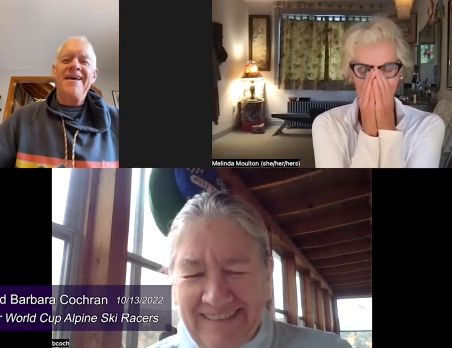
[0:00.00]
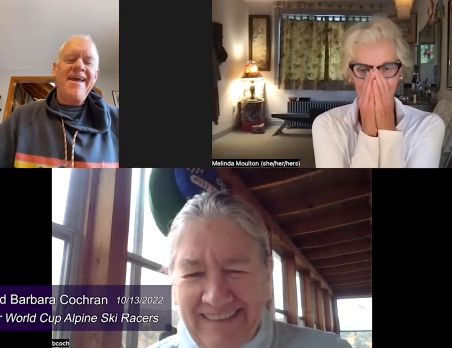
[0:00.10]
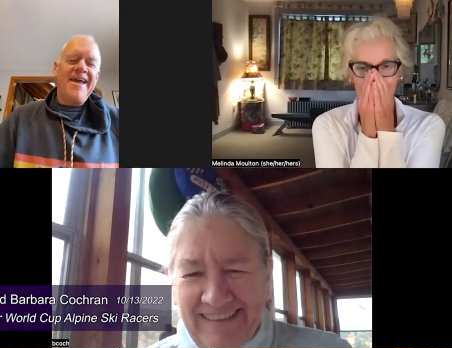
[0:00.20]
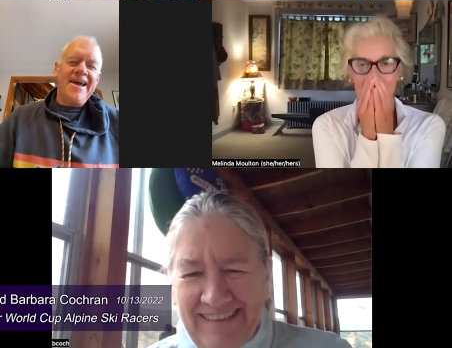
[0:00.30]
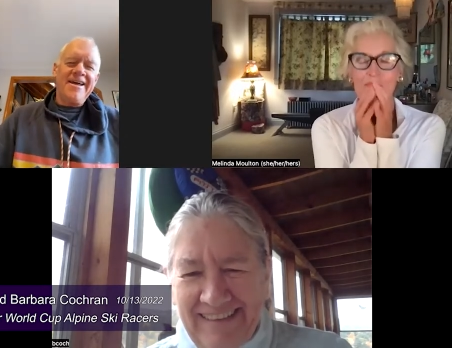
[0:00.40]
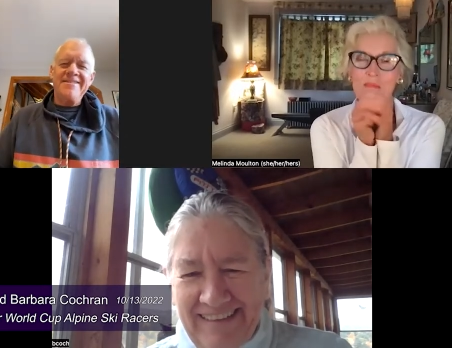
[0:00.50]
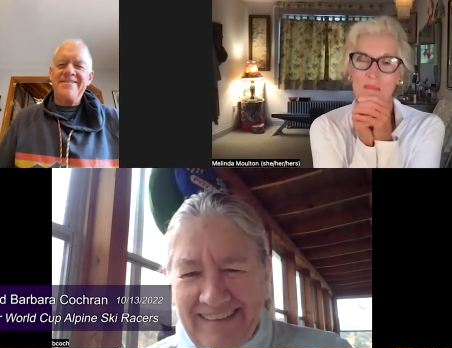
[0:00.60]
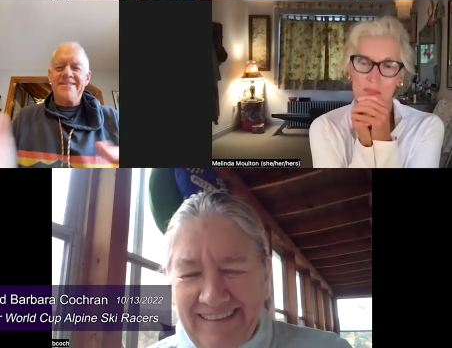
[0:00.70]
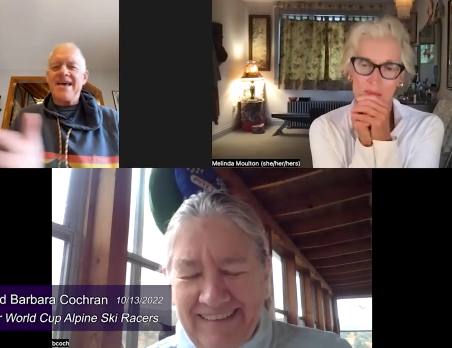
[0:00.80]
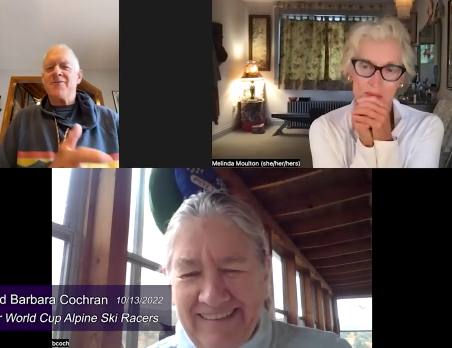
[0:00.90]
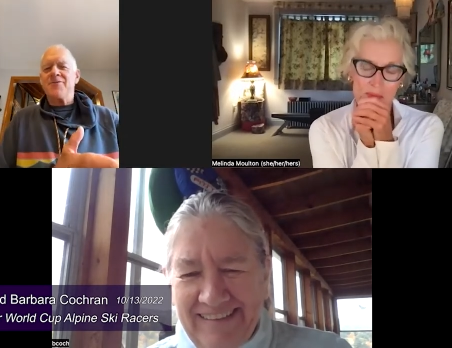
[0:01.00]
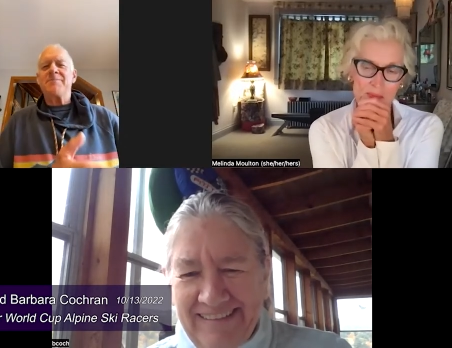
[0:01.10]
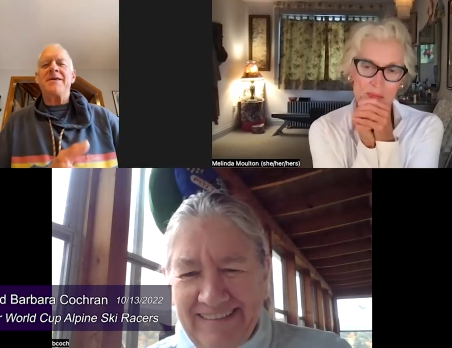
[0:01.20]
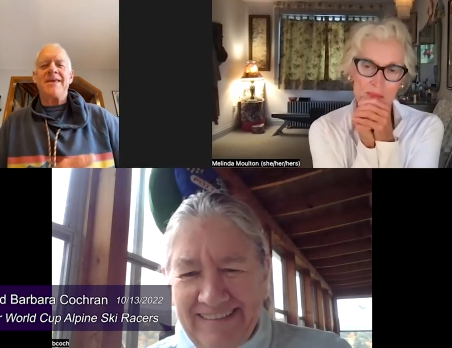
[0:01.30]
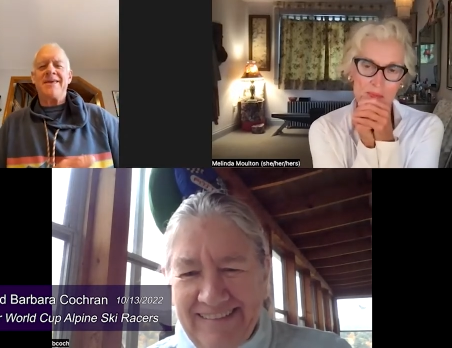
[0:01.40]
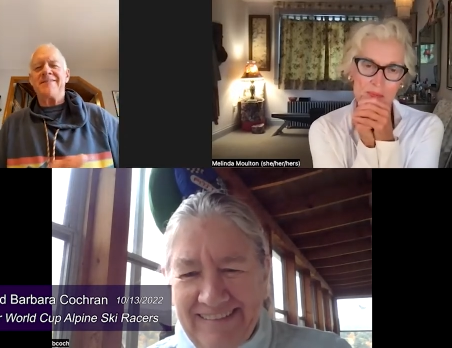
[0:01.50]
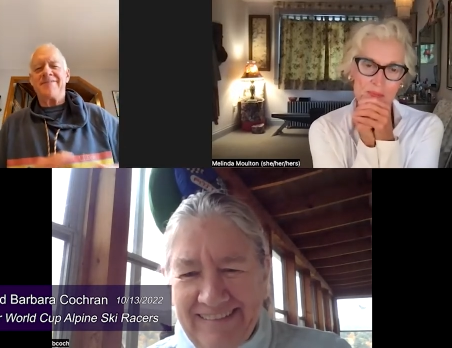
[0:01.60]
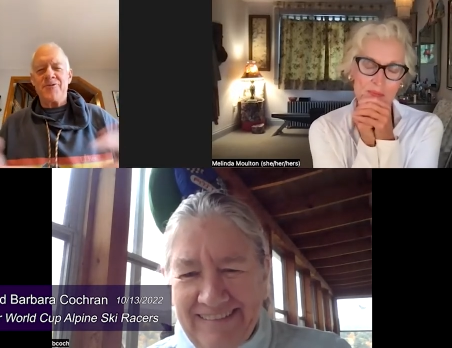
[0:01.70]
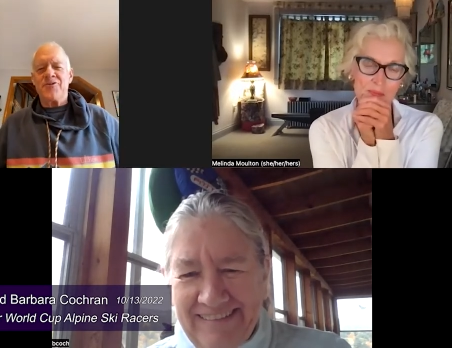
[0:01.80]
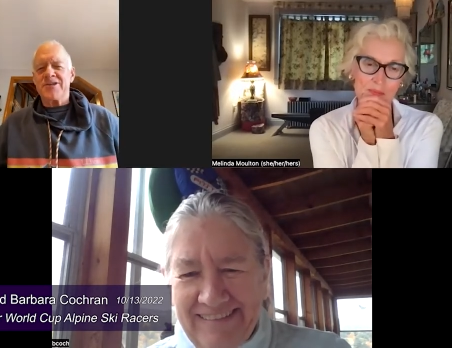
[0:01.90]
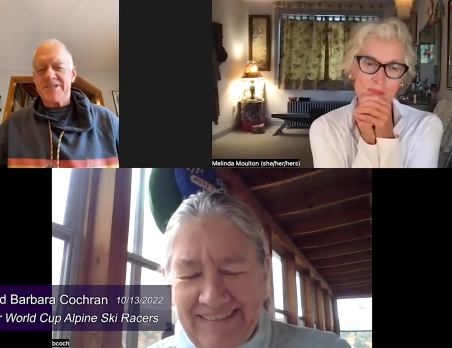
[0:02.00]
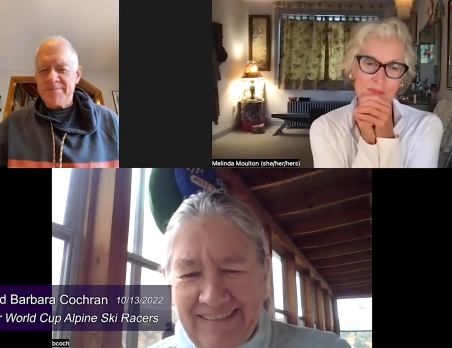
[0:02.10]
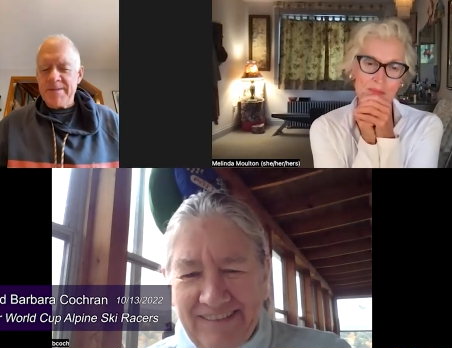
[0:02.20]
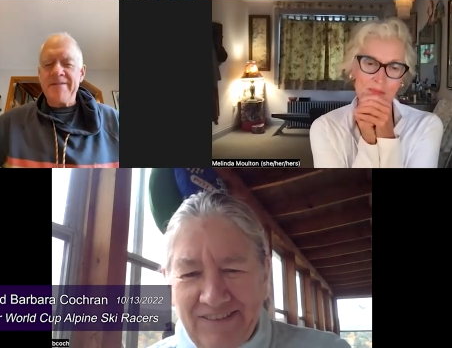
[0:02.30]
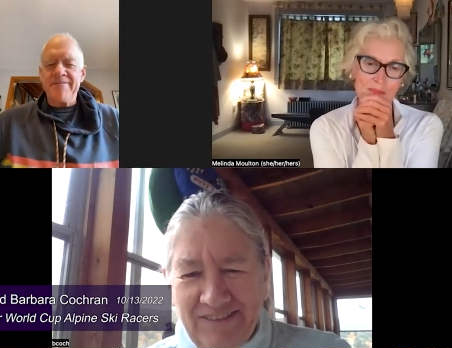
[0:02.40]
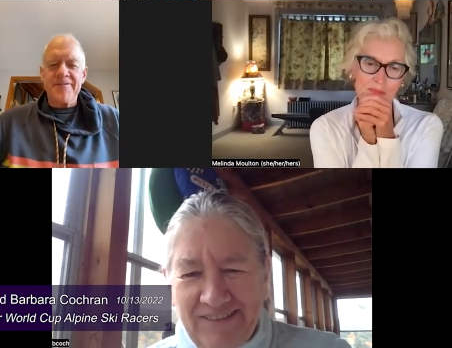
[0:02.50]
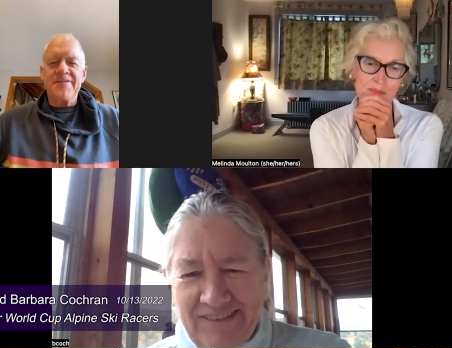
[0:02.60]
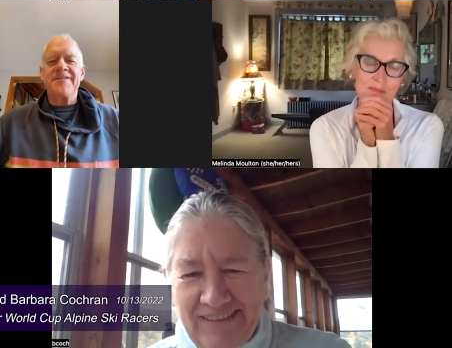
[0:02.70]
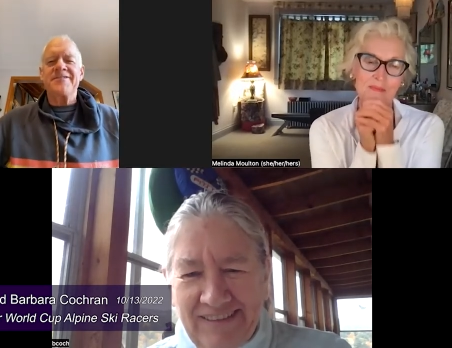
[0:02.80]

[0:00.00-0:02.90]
Speaker 1: And that would be nourishment for the